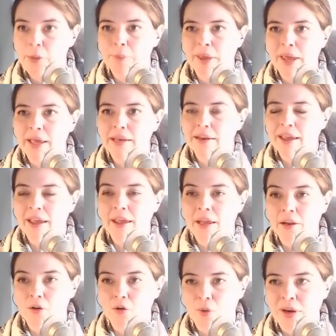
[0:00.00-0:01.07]
bed, a
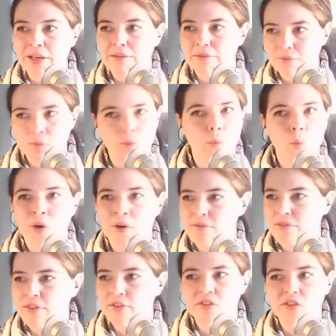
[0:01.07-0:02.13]
great one of
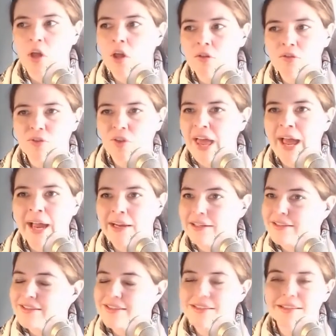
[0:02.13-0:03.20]
the salt
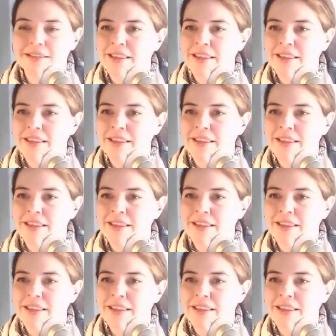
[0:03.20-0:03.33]
flats